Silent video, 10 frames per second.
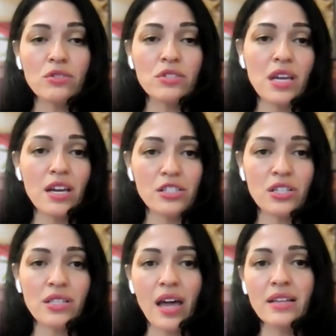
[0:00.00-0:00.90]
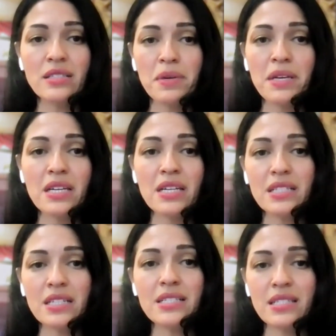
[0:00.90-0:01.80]
Association, the
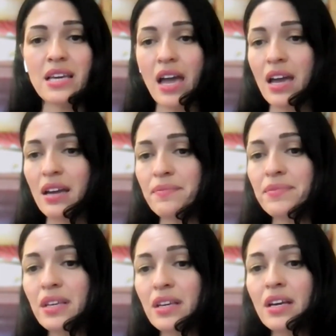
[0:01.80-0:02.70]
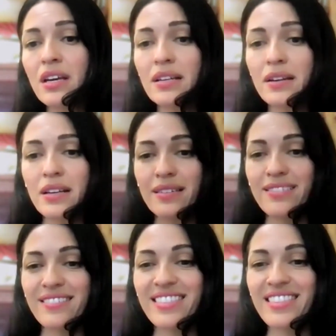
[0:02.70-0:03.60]
SBDCA.
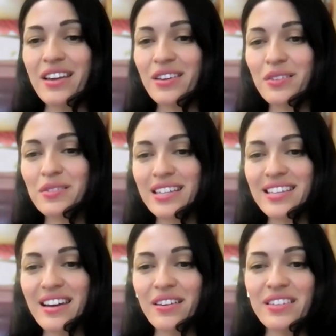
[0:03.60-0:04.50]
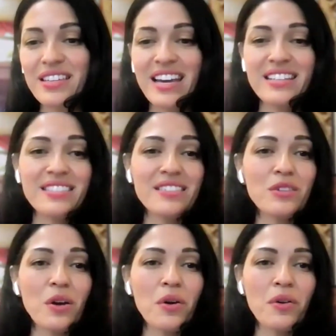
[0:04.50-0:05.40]
Thank you, Danielle. Yes.
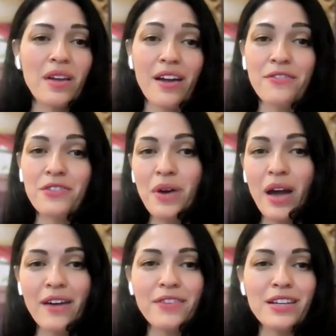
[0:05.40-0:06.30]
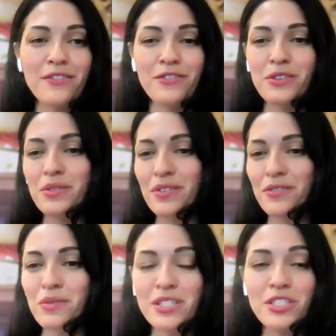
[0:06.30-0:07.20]
So yeah, if you have it, if
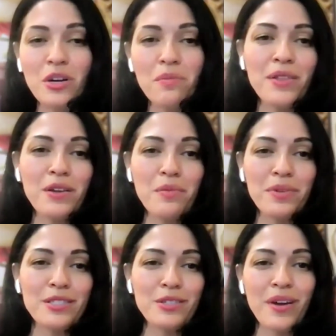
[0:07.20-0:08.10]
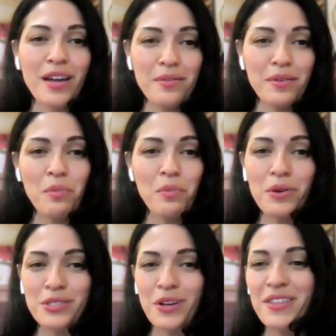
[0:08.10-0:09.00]
you want to jump on there, please do ahead and go
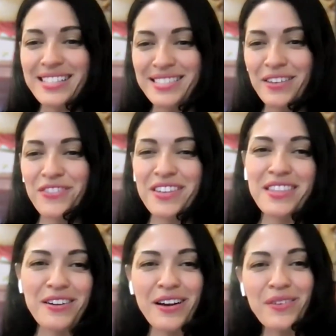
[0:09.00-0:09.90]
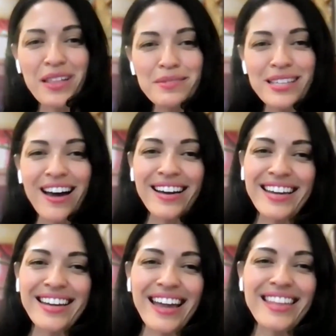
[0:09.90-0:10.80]
post all that stuff in there while I'm
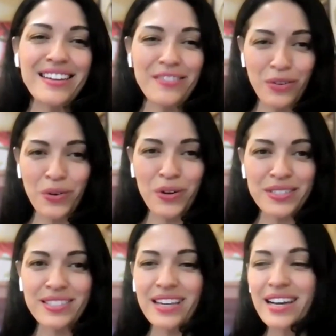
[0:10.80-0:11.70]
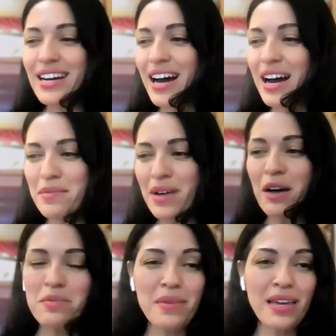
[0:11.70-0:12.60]
talking, and then of course
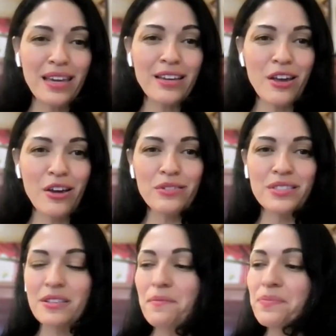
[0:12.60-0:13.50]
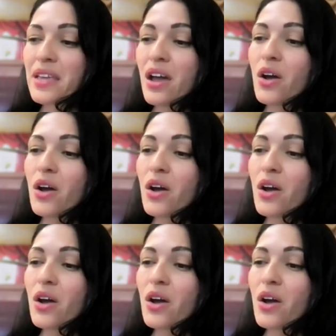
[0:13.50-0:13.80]
I'll be making notes.